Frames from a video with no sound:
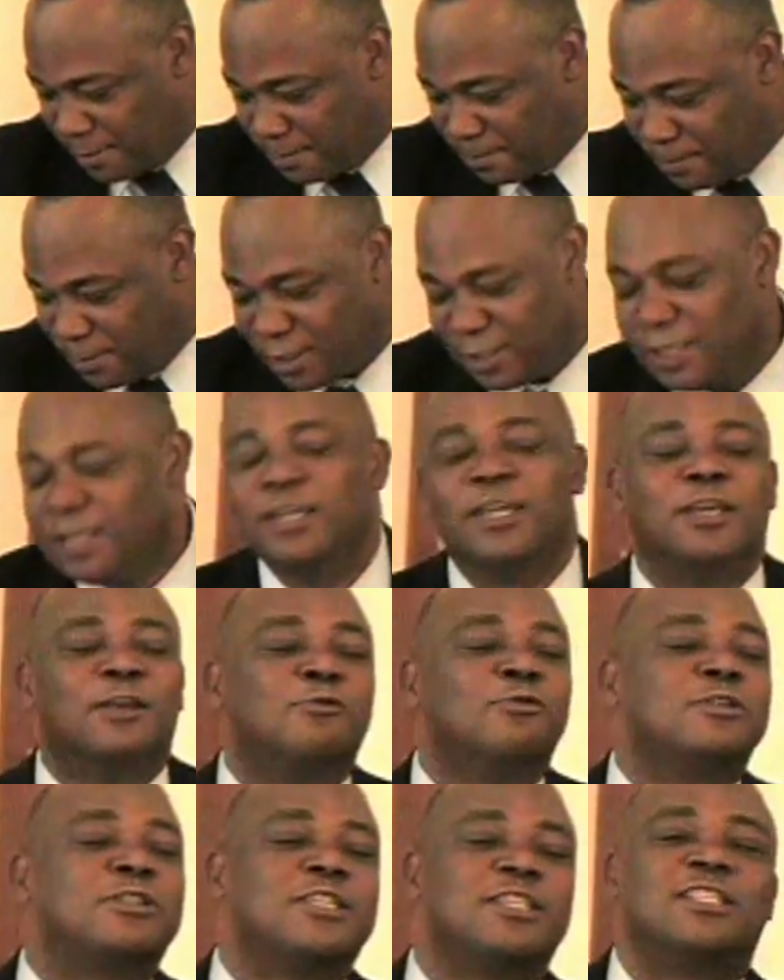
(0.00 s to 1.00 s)
But
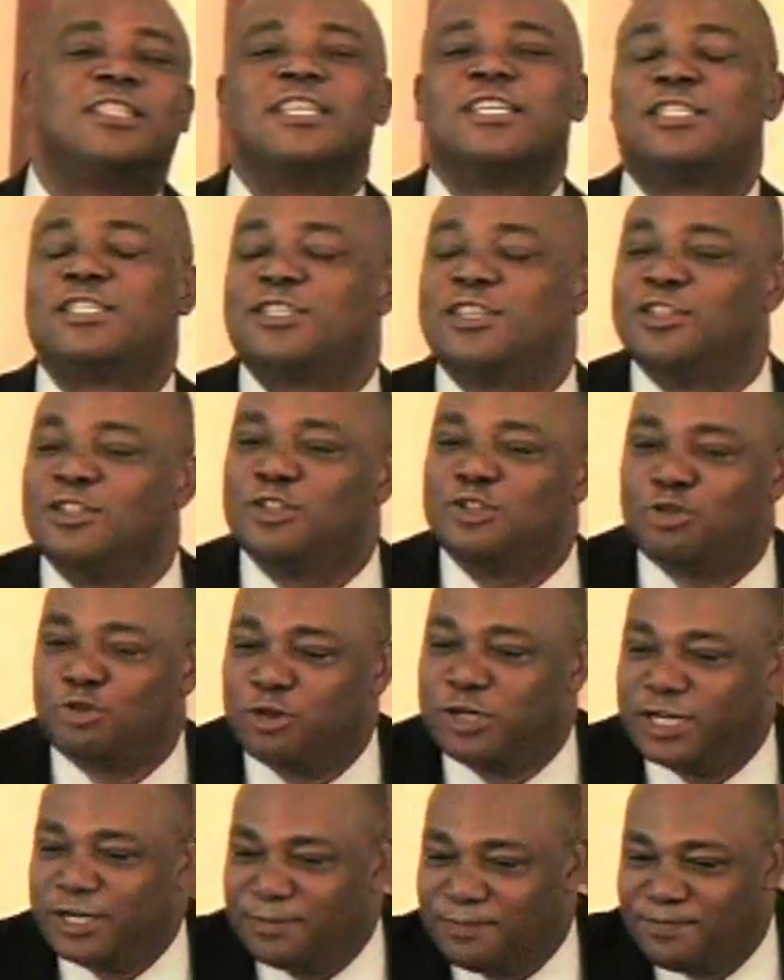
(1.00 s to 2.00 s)
it was a distant
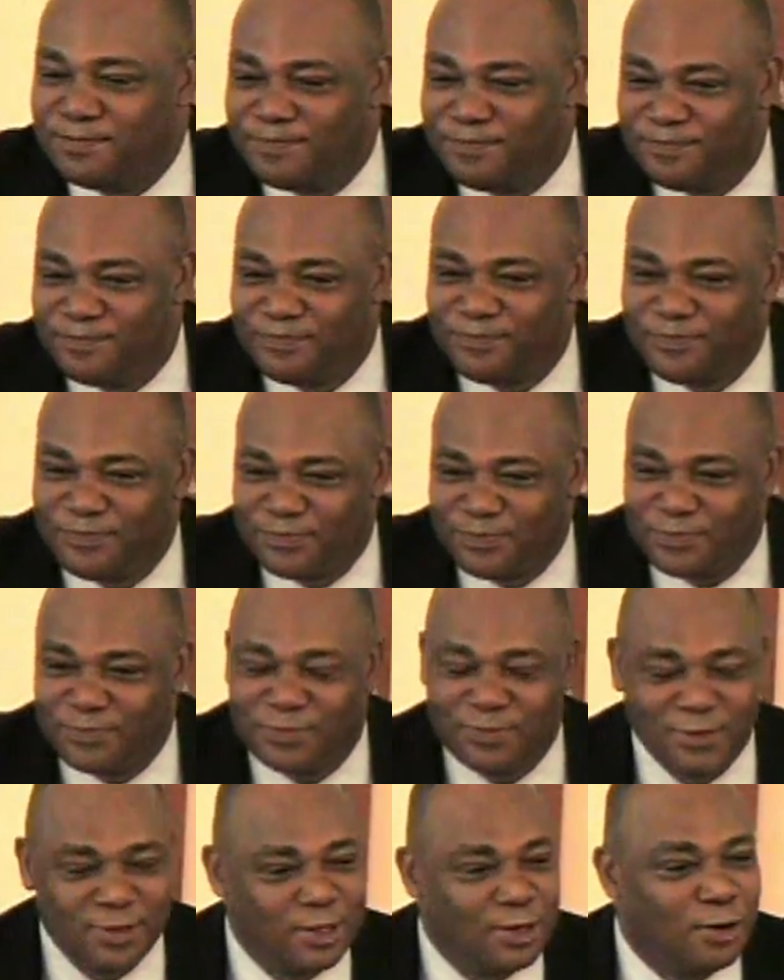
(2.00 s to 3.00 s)
dream,
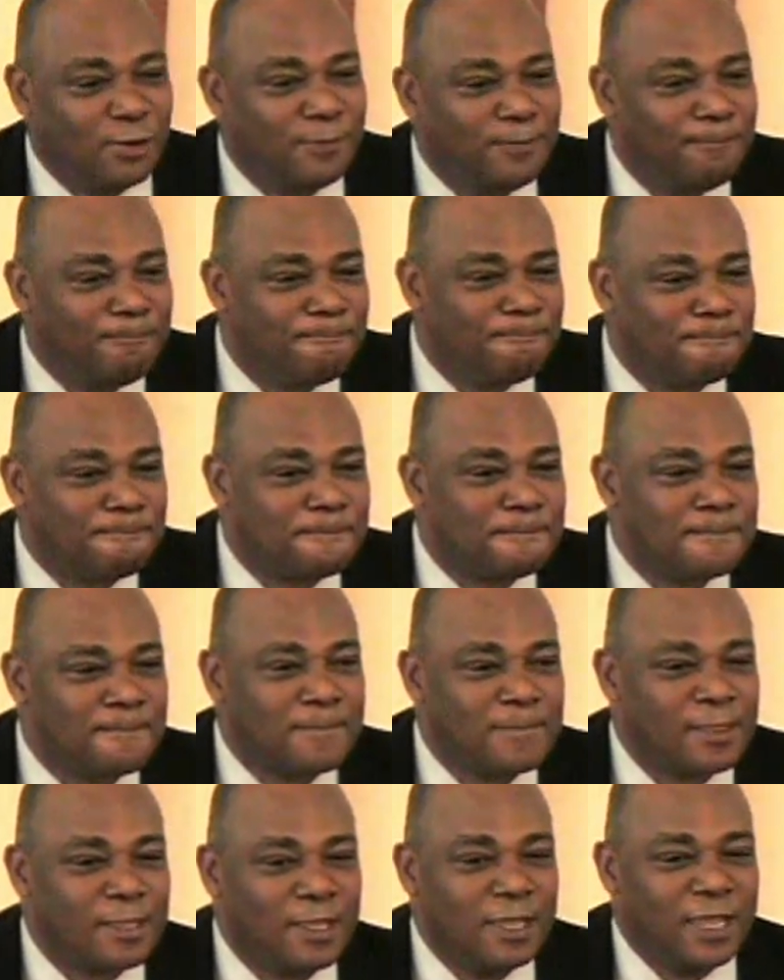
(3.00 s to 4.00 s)
you know,
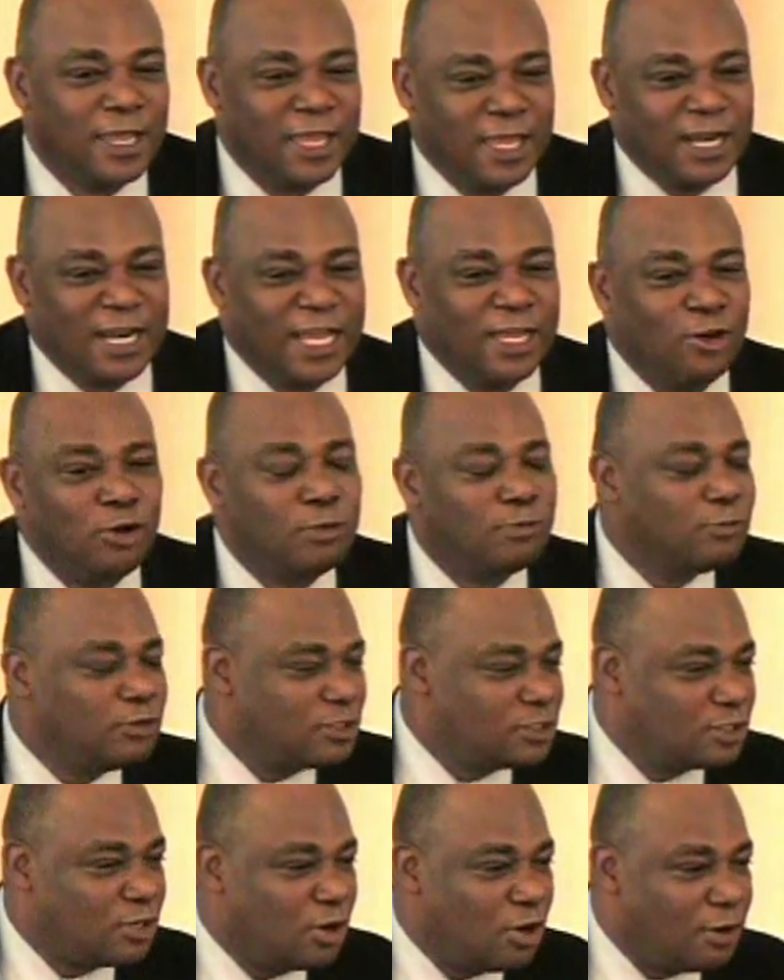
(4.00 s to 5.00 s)
and I
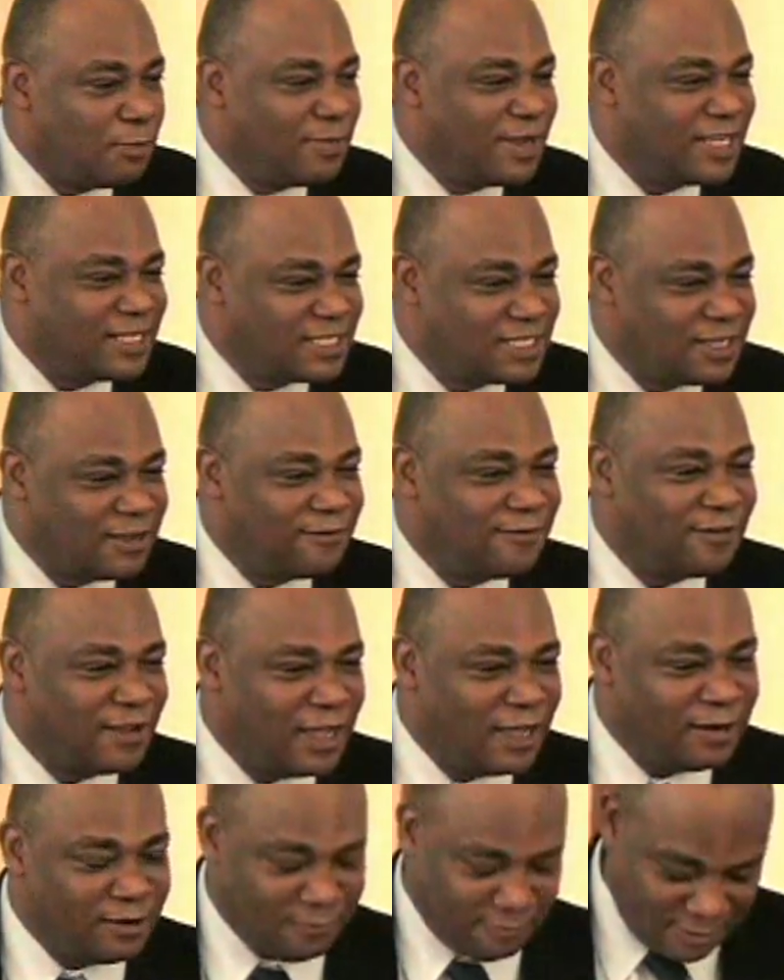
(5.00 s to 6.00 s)
almost talked myself
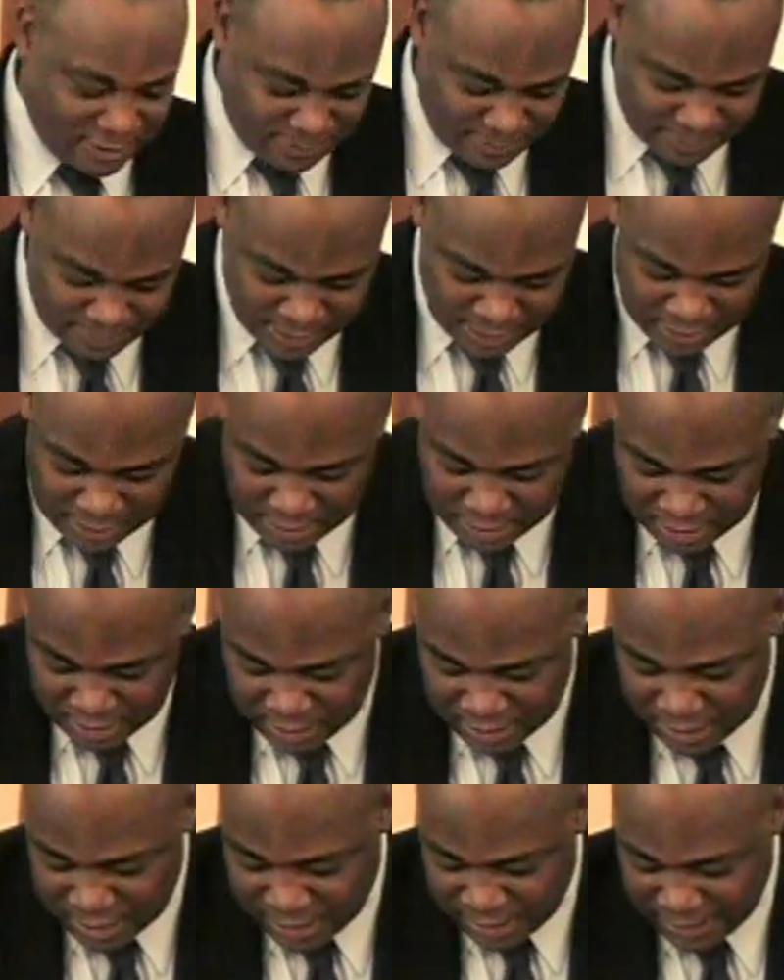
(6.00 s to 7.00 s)
out of it.
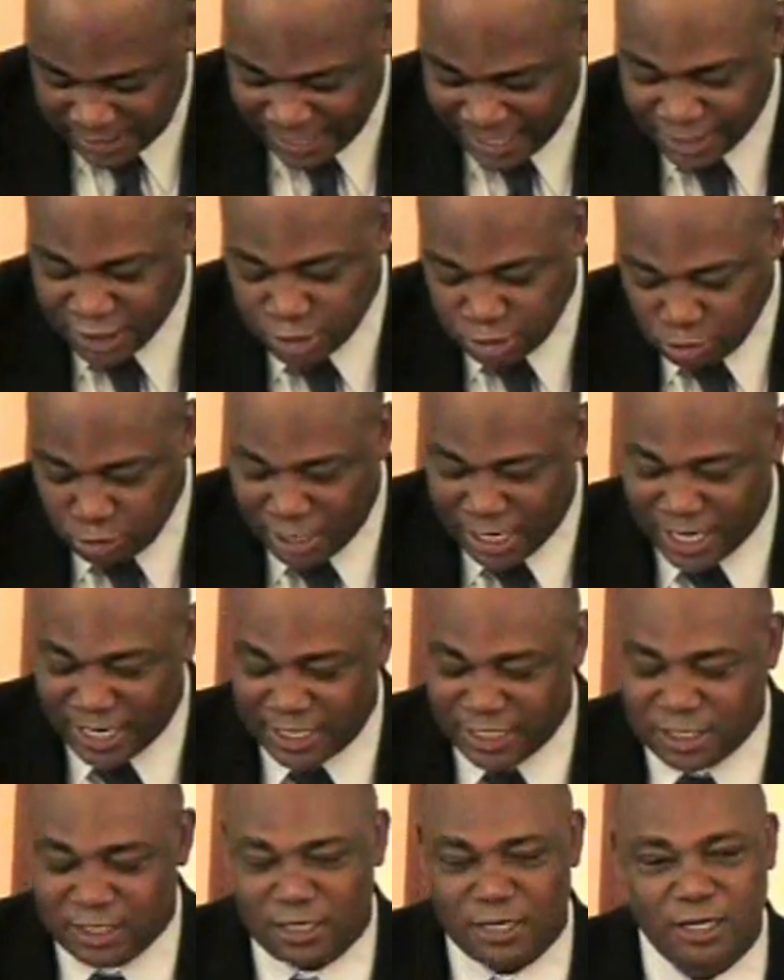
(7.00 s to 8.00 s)
And I
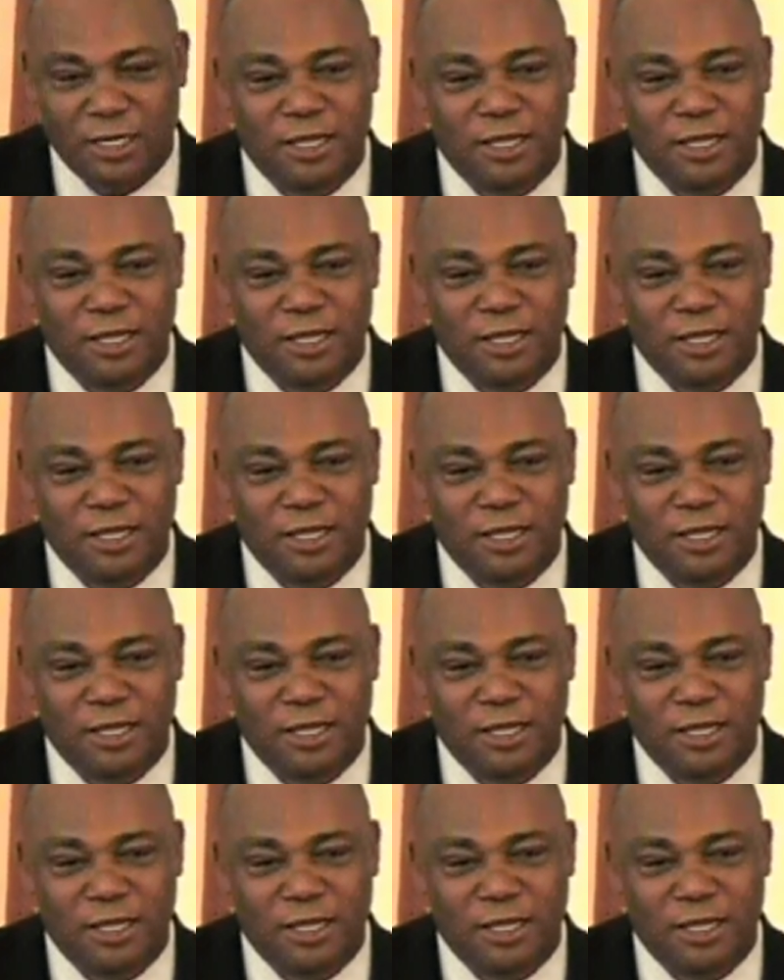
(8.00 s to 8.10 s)
tried.